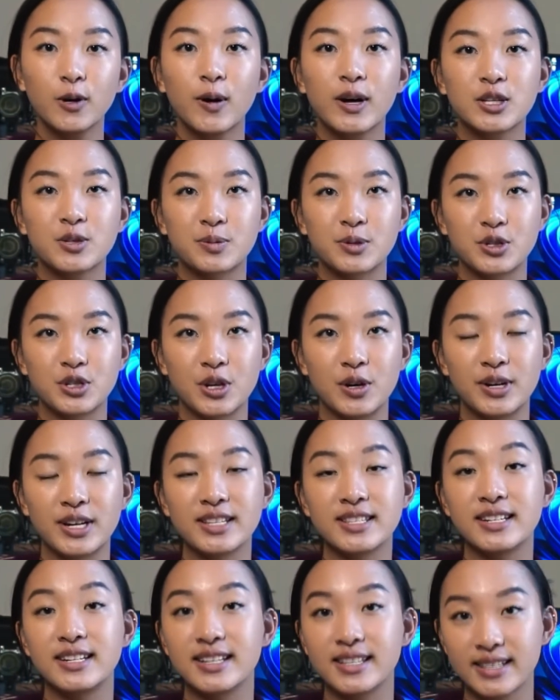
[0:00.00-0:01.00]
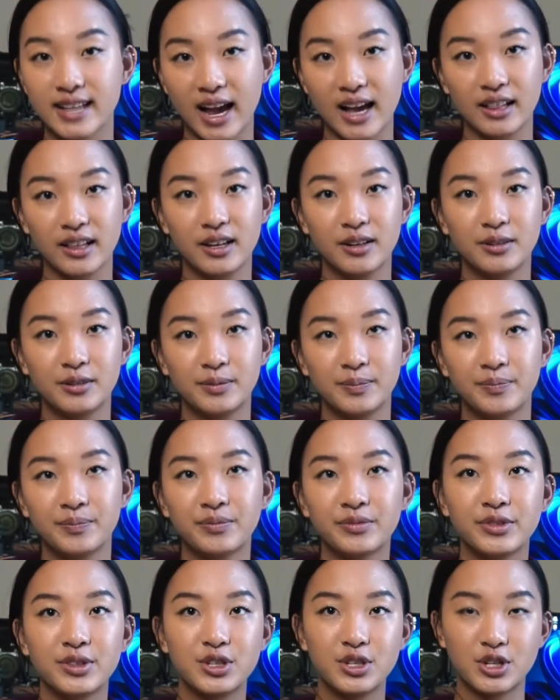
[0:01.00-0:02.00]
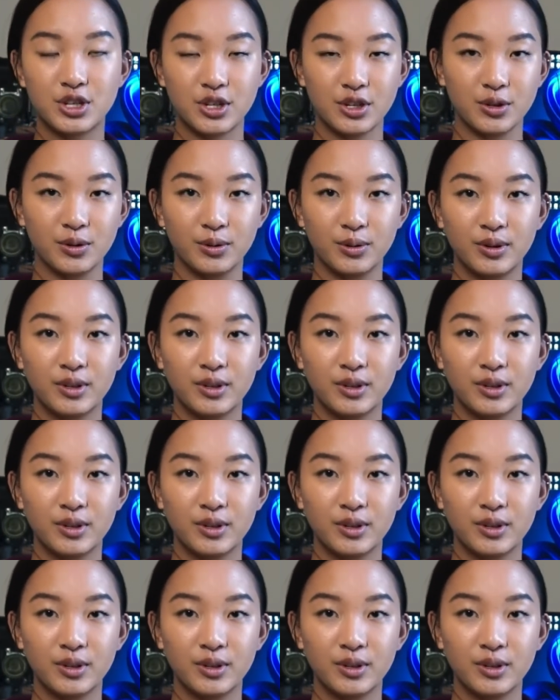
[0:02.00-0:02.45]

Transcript: UX personas in a silo. 2.